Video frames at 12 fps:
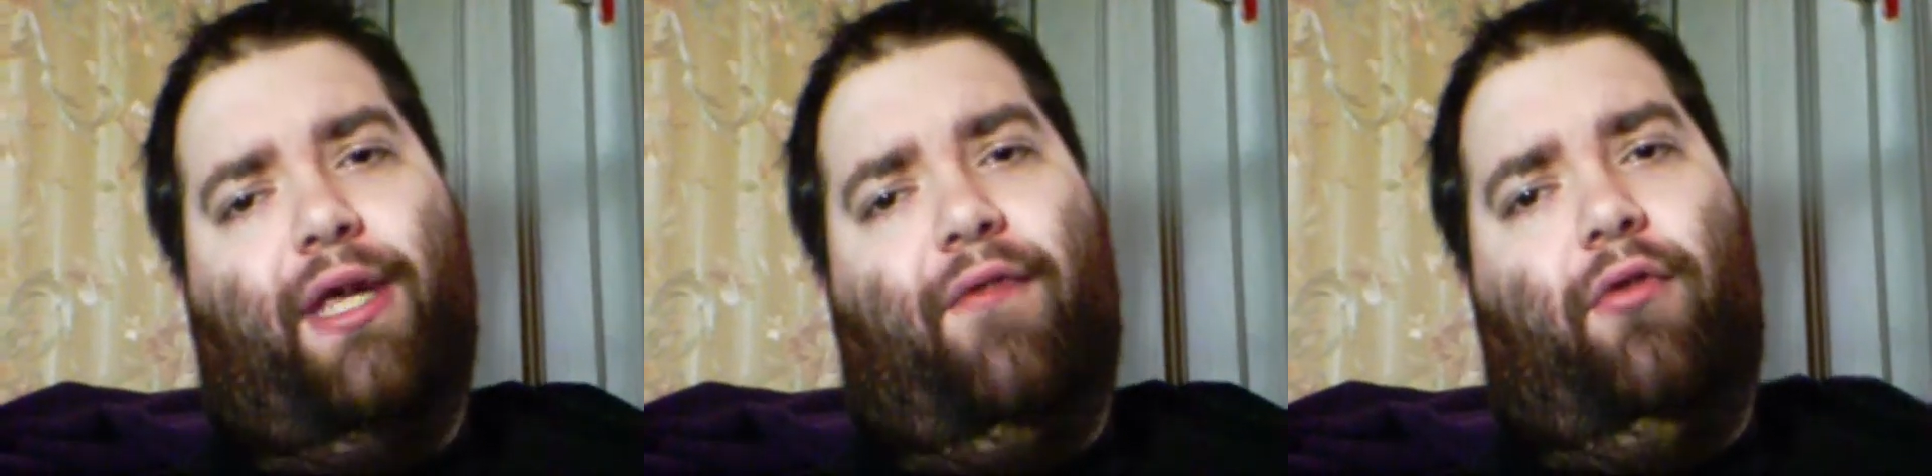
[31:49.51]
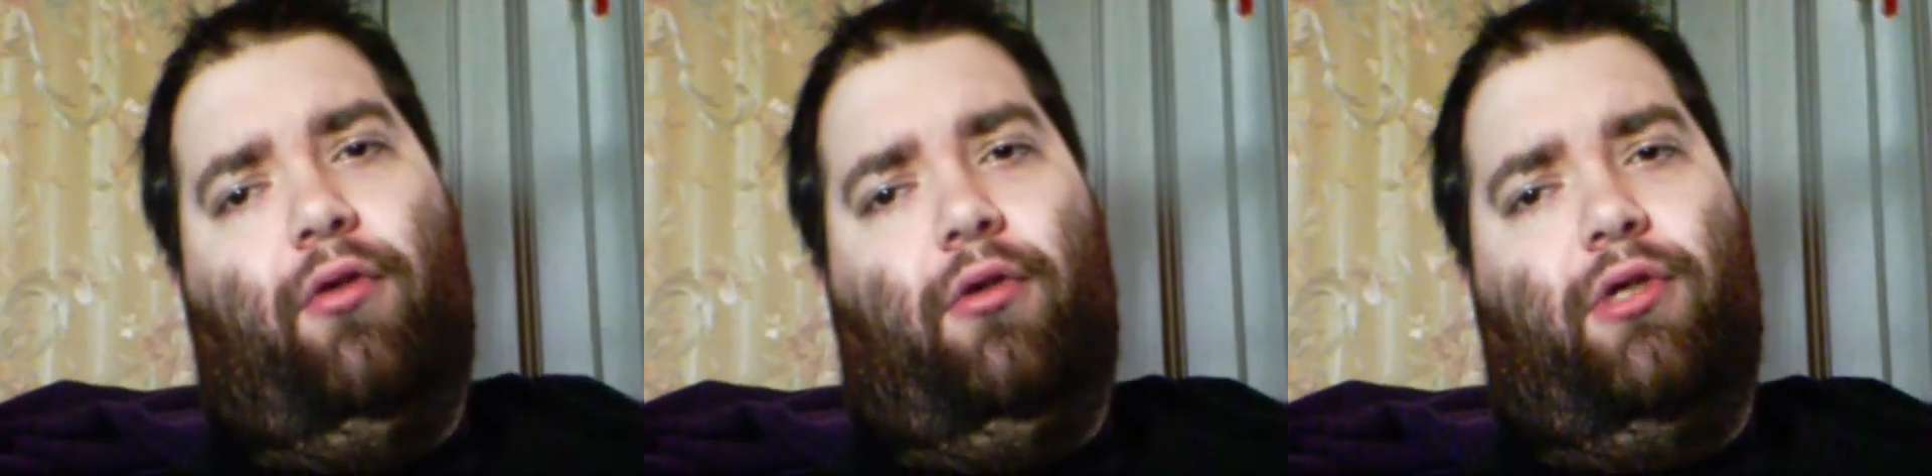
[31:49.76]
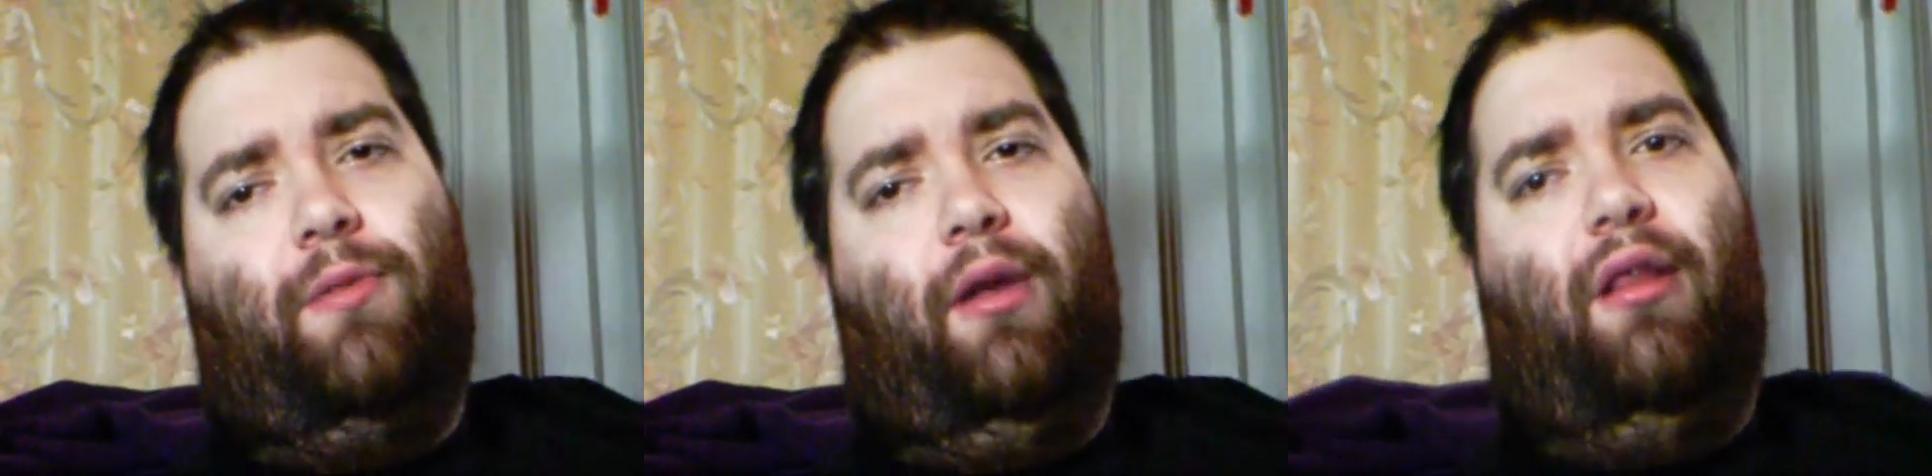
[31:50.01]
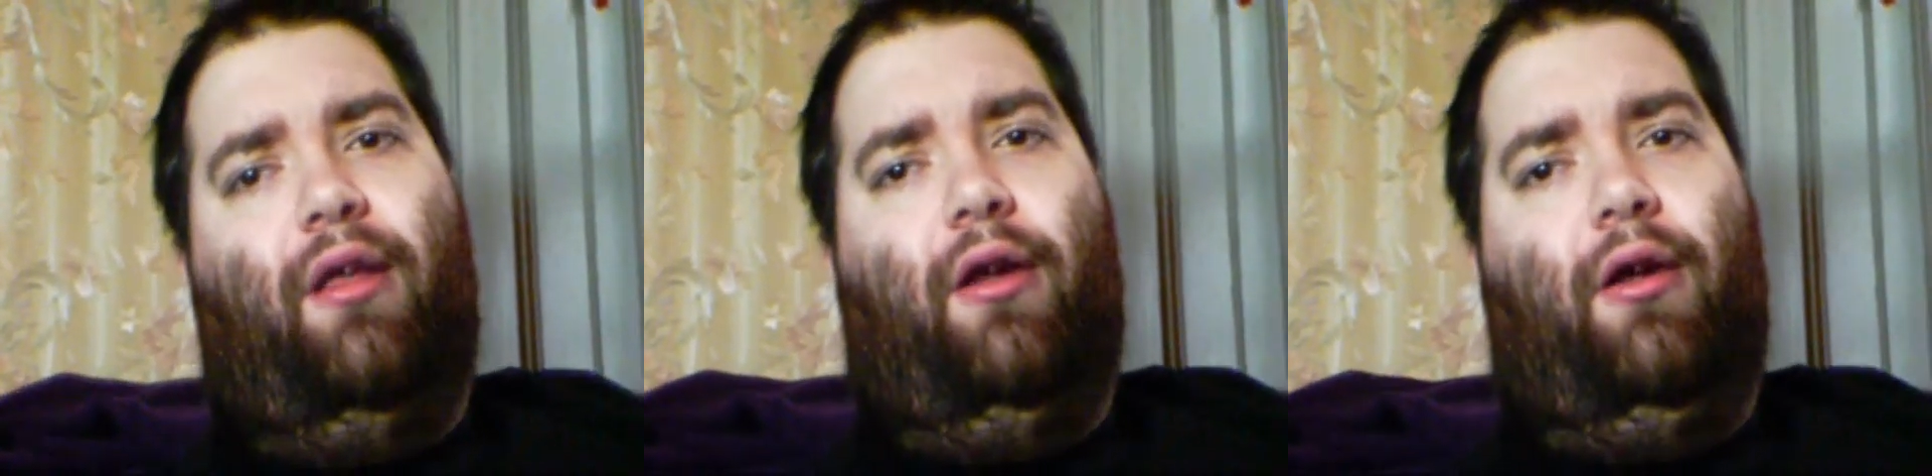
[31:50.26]
a little
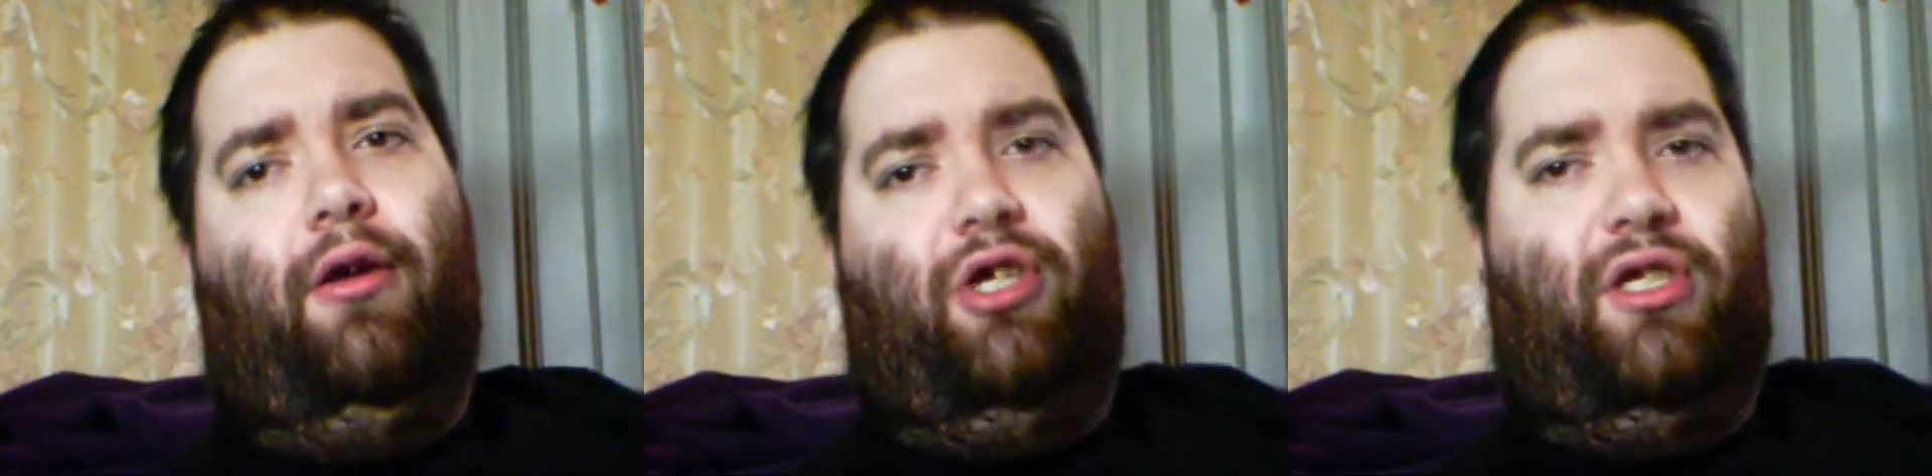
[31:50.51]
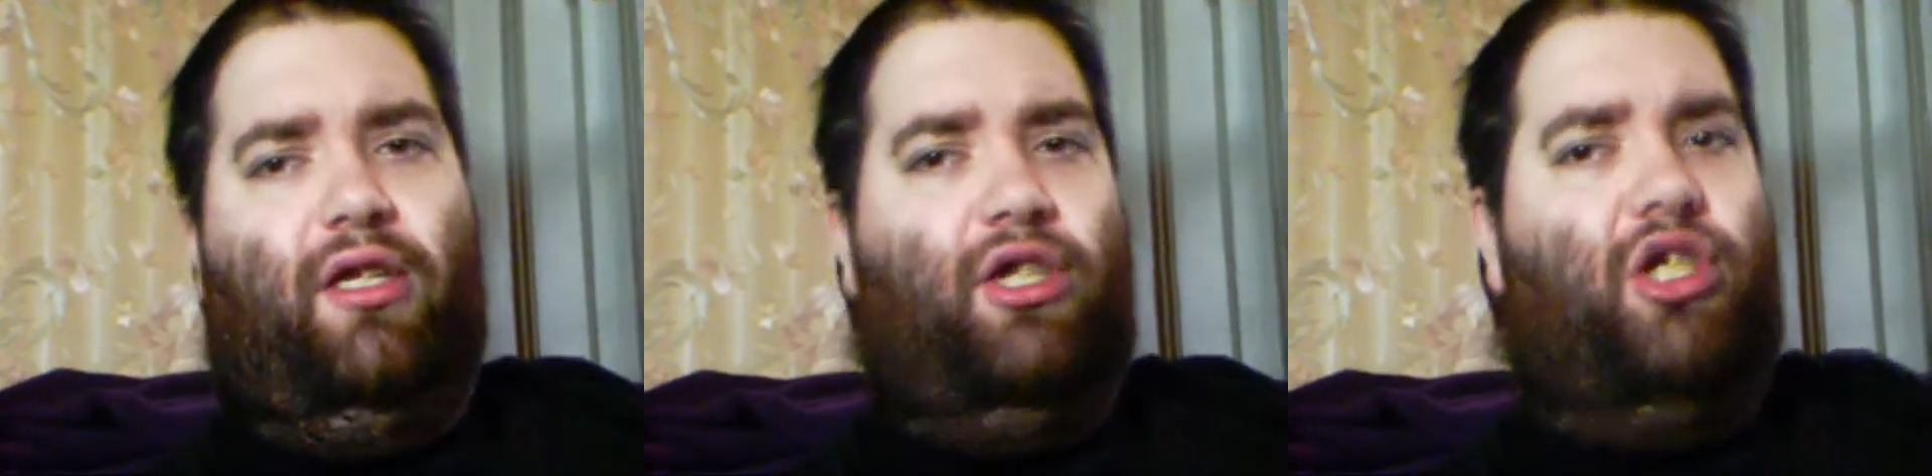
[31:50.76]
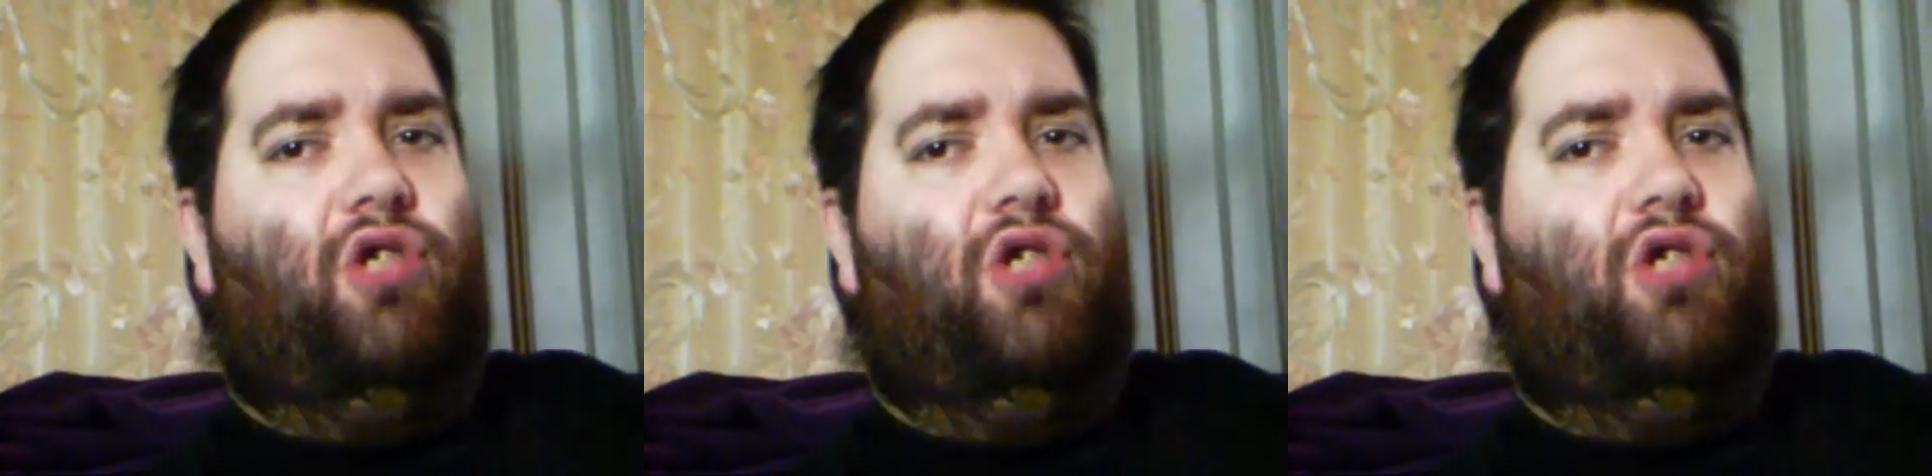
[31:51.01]
spotlight on her just because she's